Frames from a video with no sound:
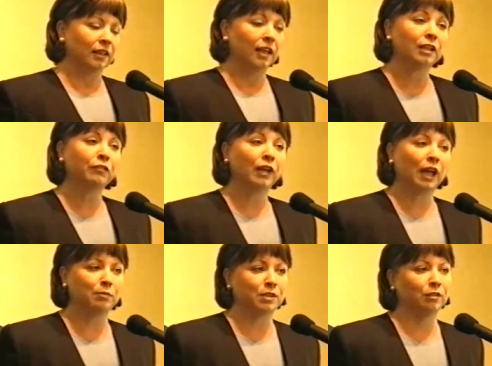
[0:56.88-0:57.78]
And if it
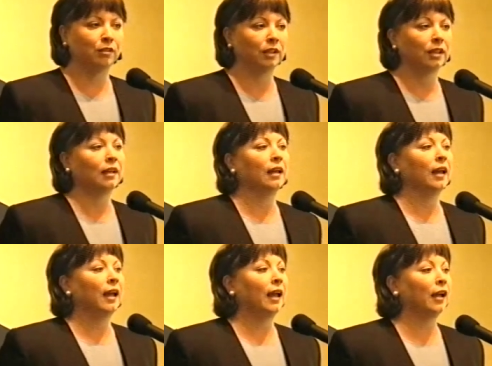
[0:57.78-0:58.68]
helps you,
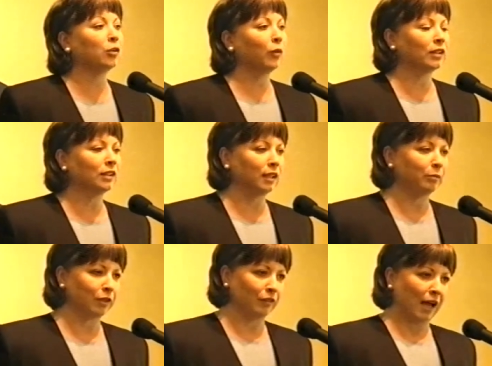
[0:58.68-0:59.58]
uh, and you want a little
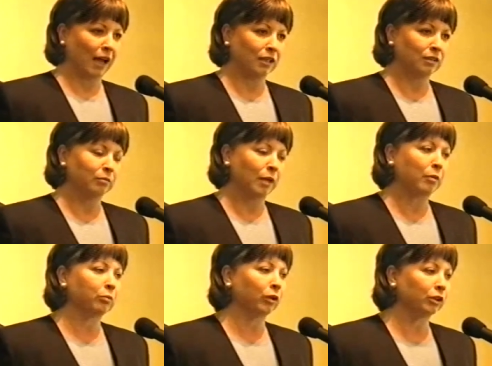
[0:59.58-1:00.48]
bit of a hand,
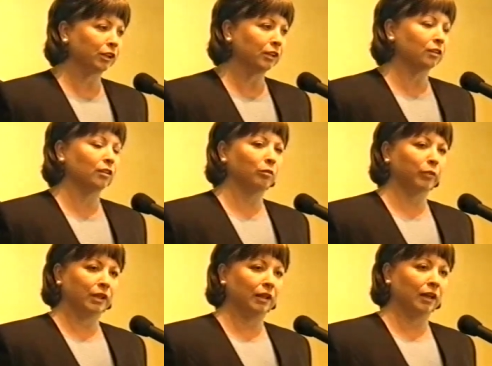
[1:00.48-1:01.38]
maybe Proinsias could come with you,